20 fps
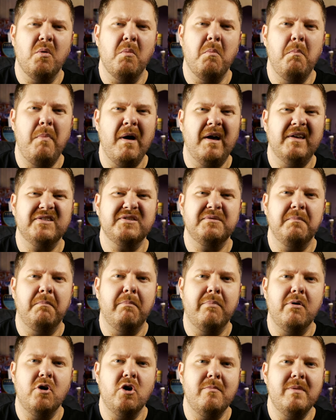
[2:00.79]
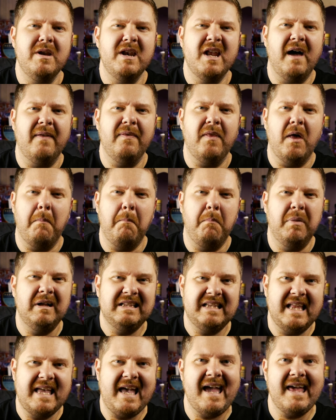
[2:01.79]
Best Bourbon on the
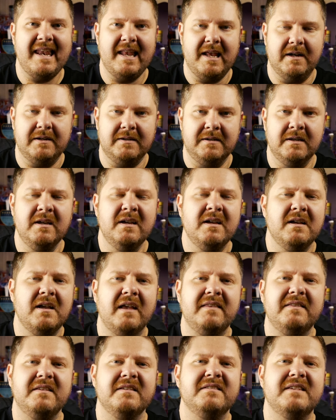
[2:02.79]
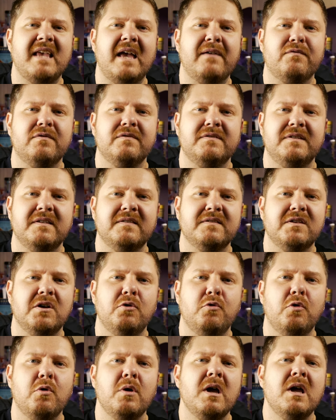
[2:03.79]
Planet at the San
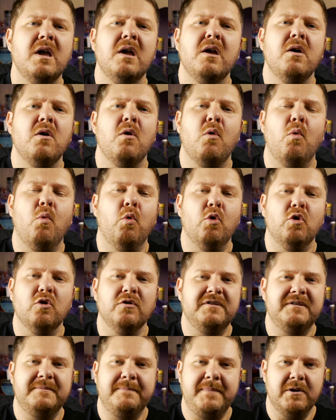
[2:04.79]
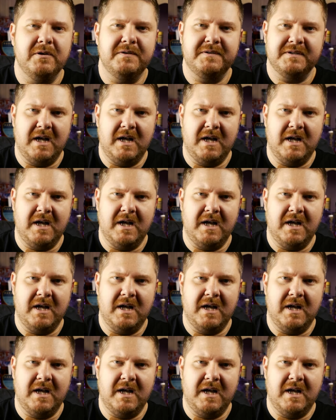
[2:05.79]
Francisco World Spirits